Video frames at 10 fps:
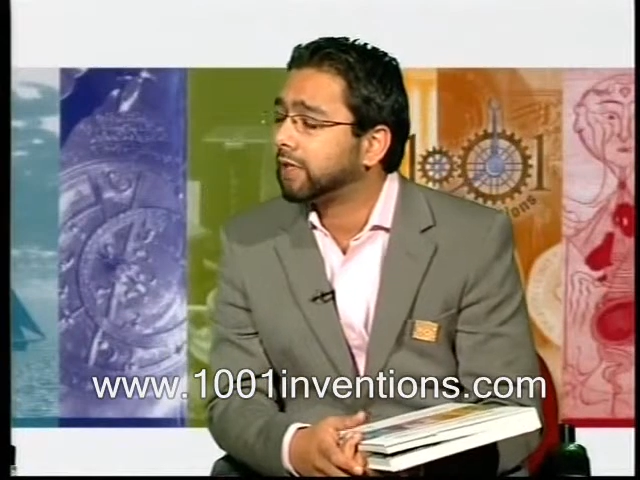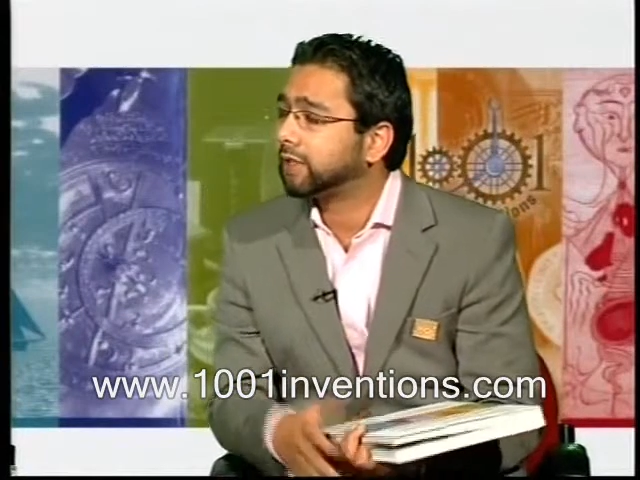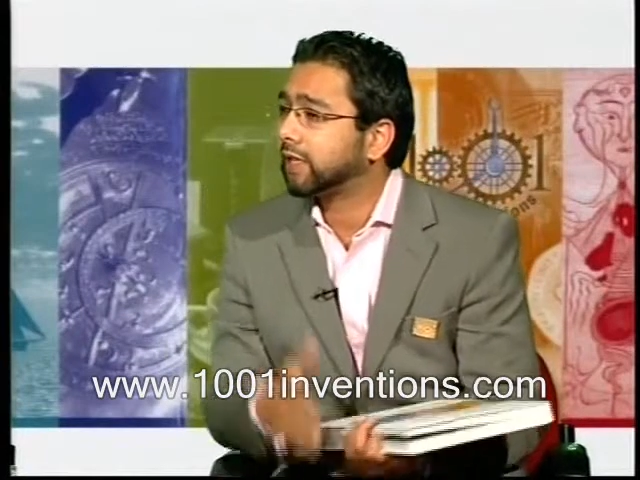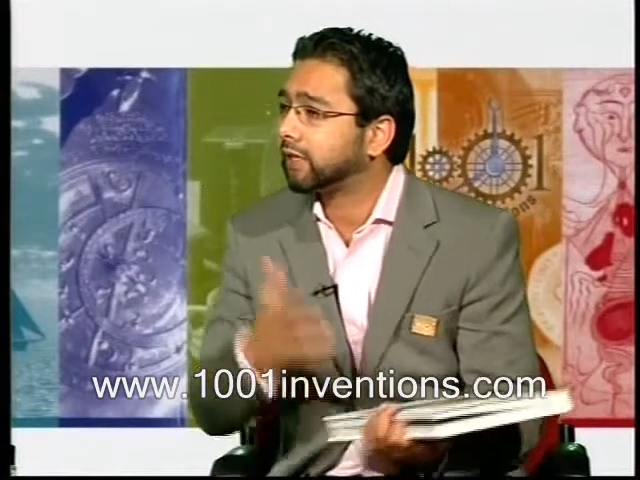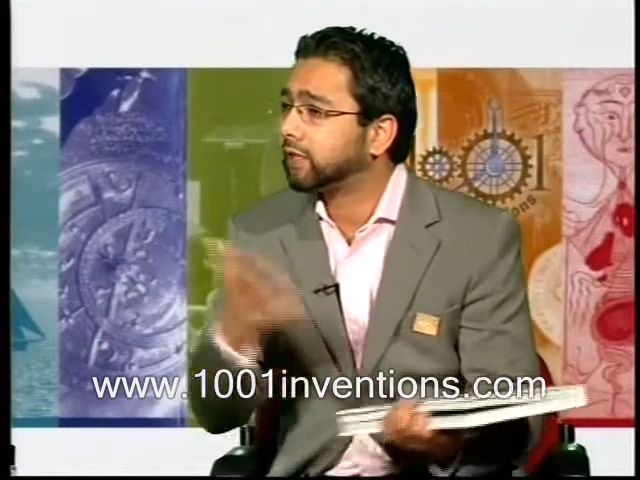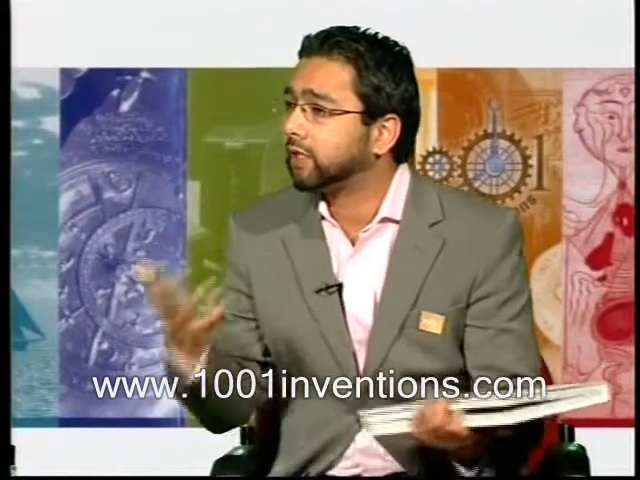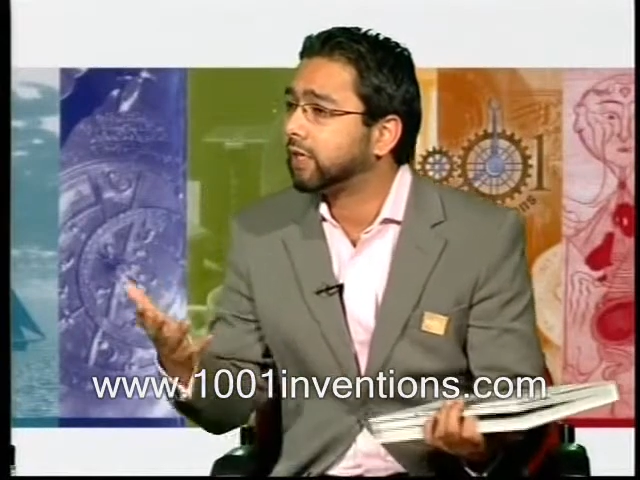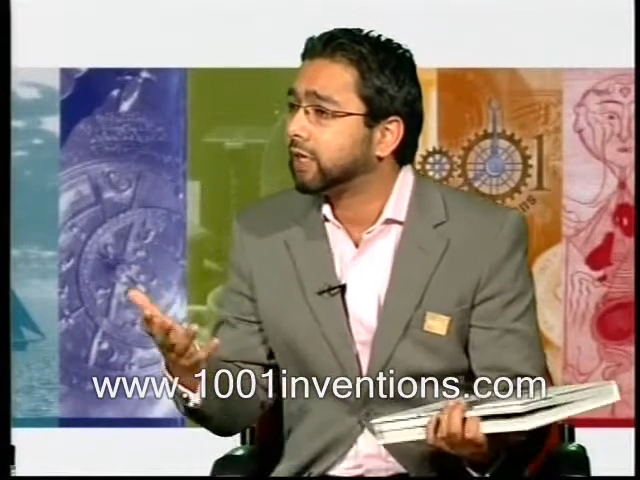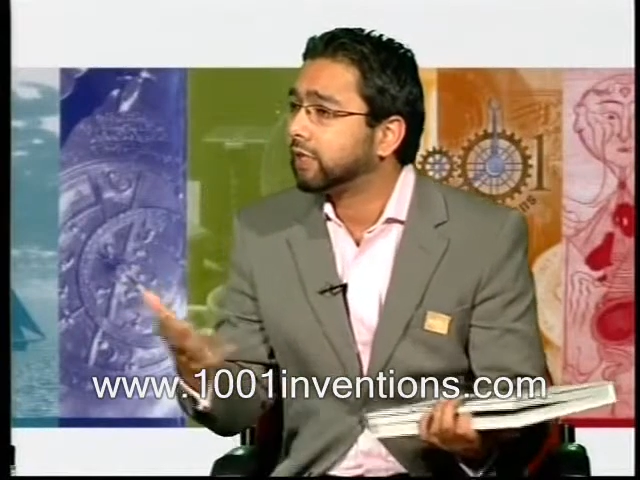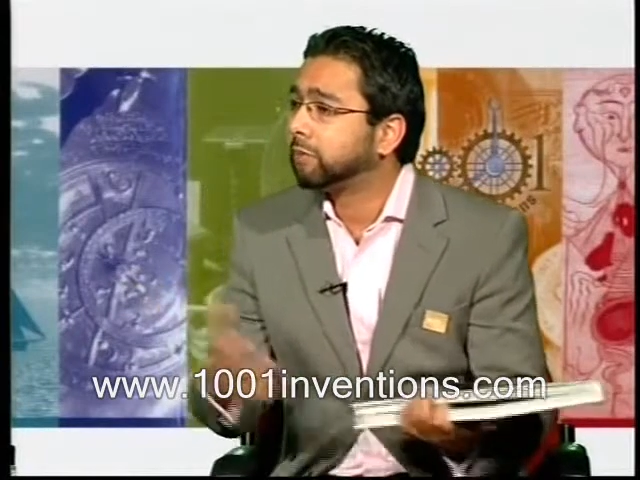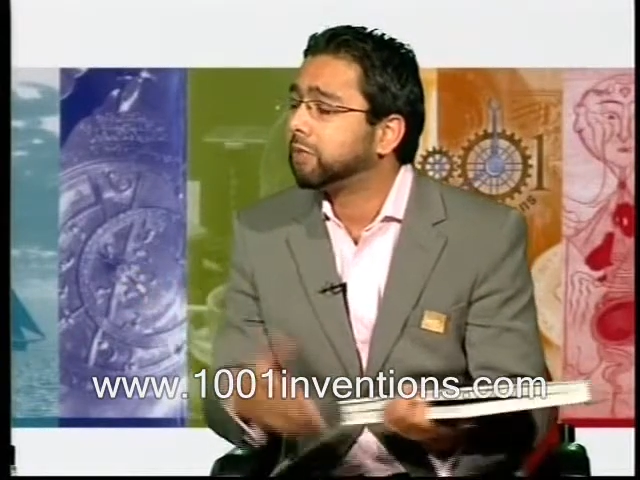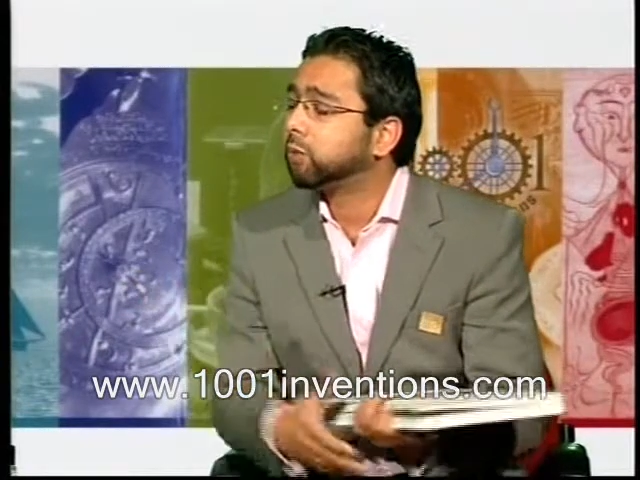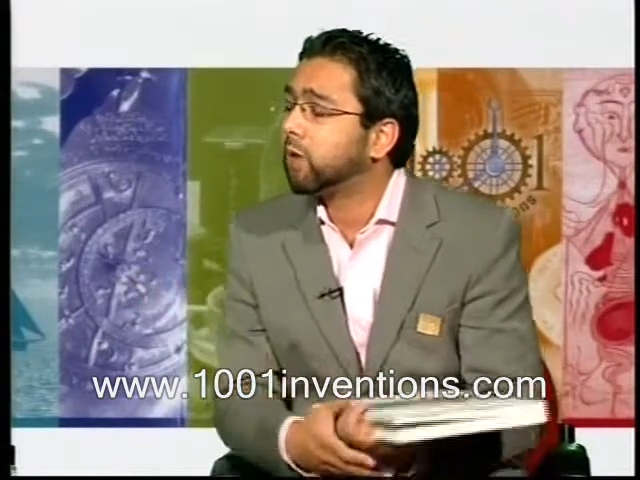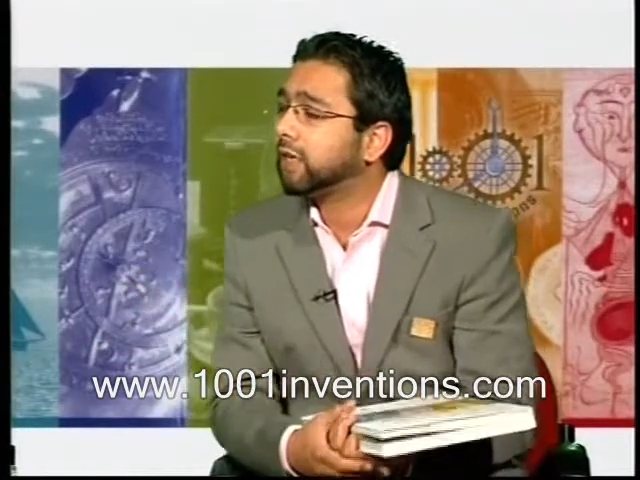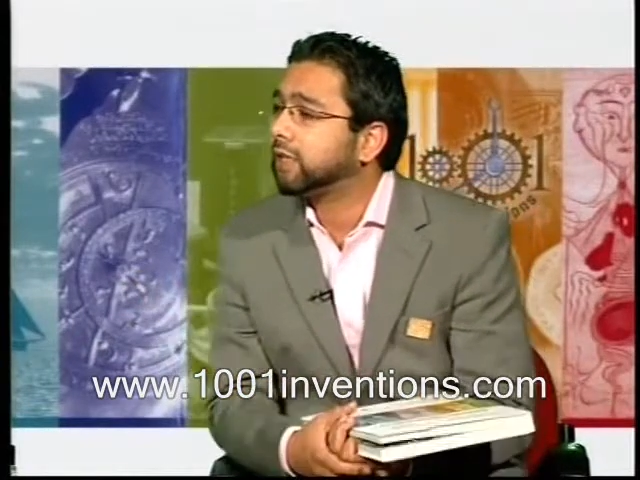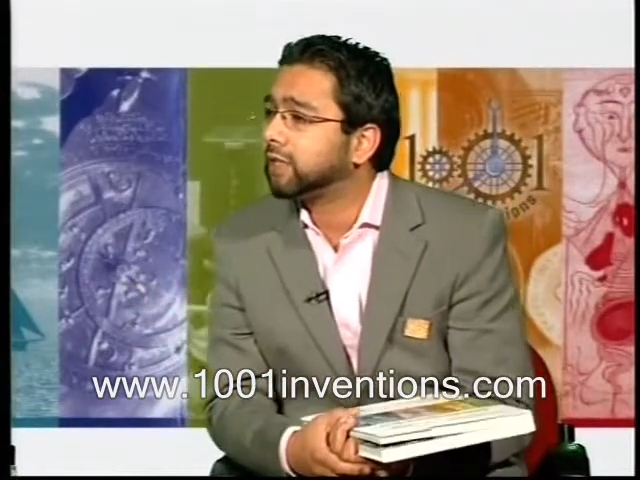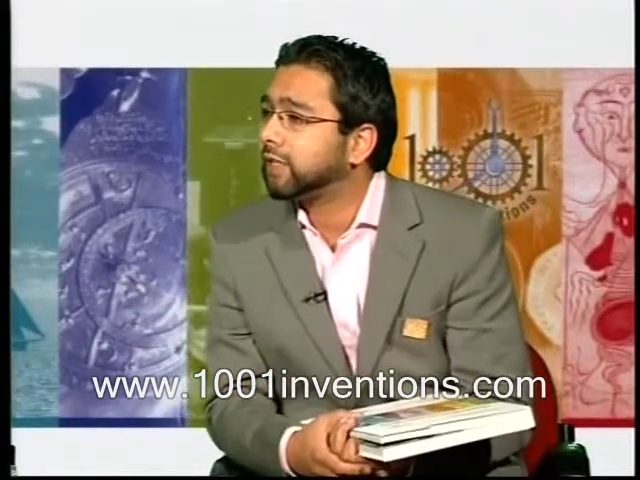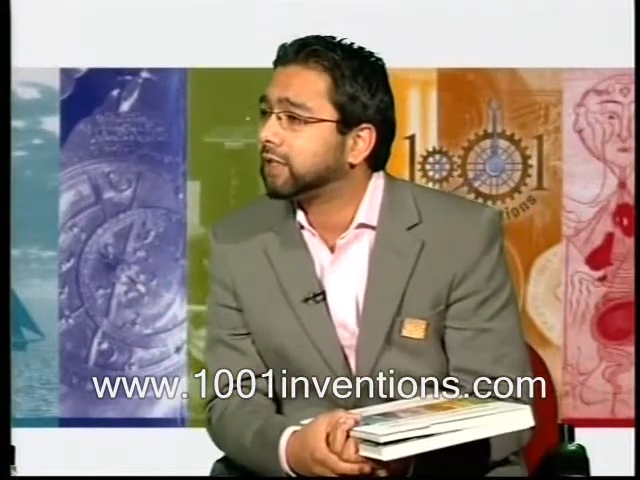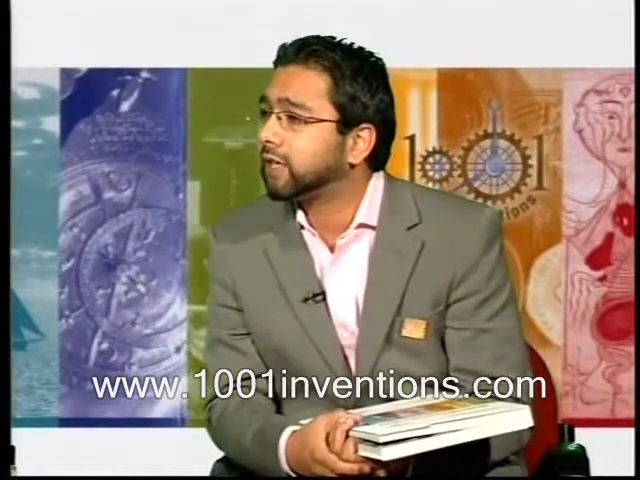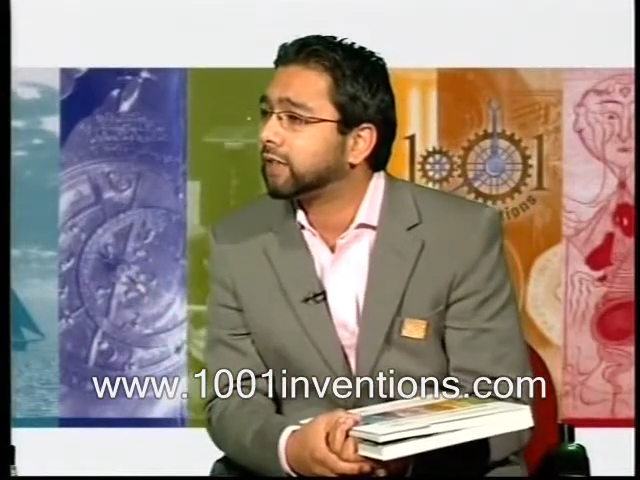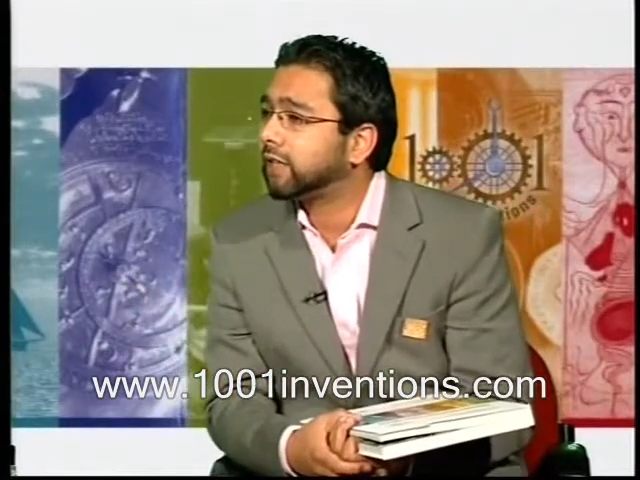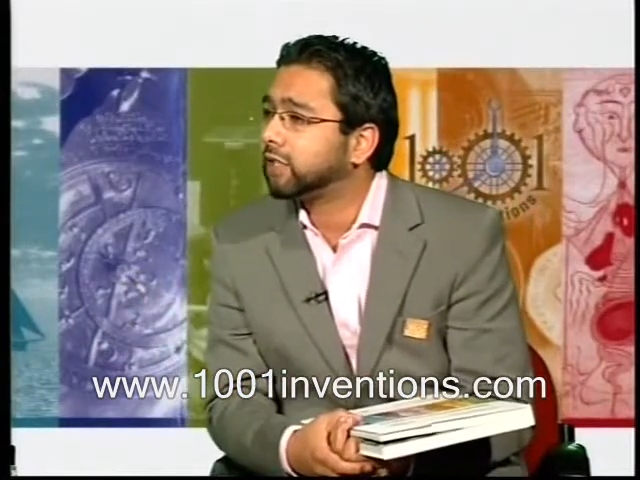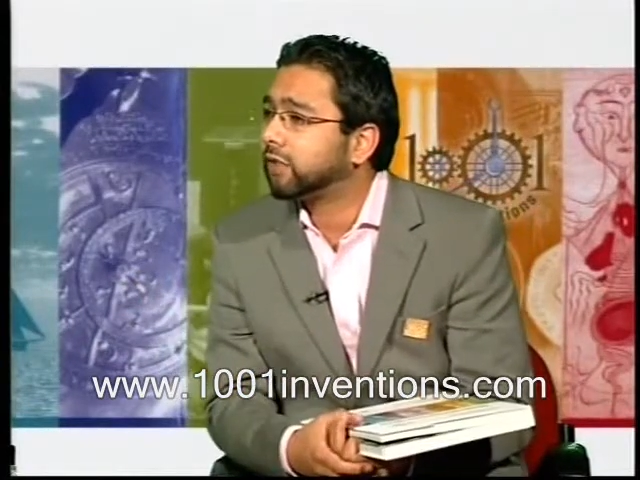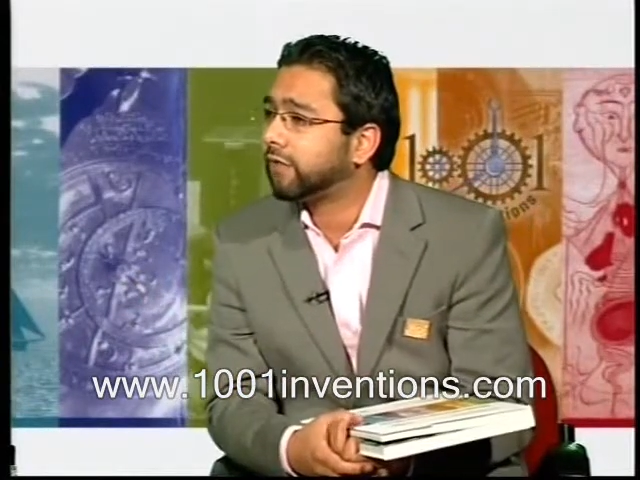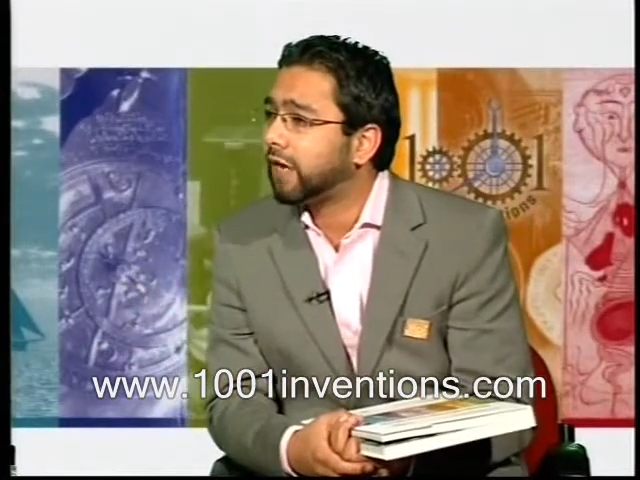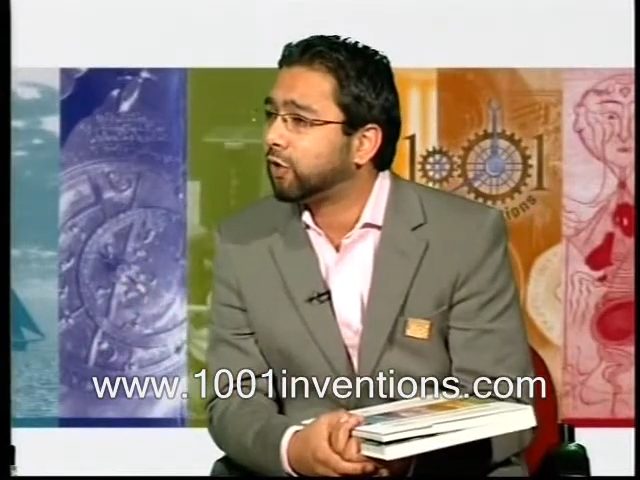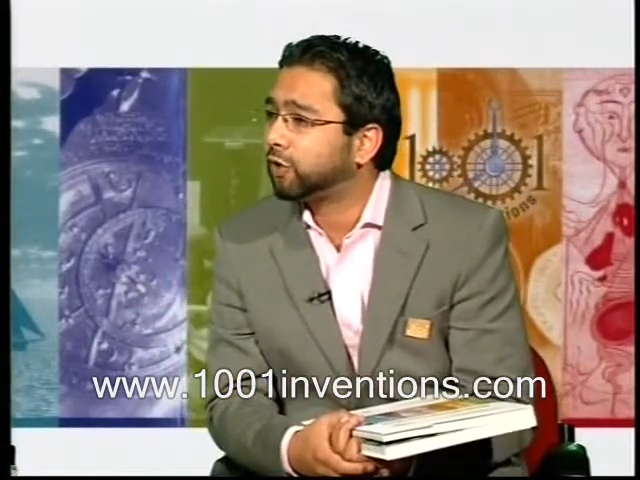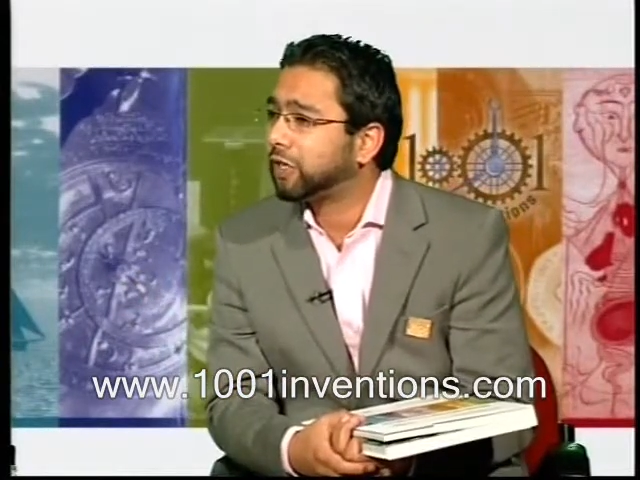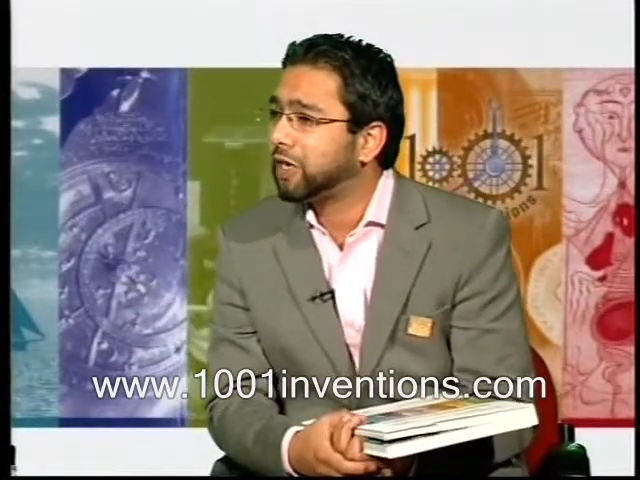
things like the the miswak and thing and things of that order,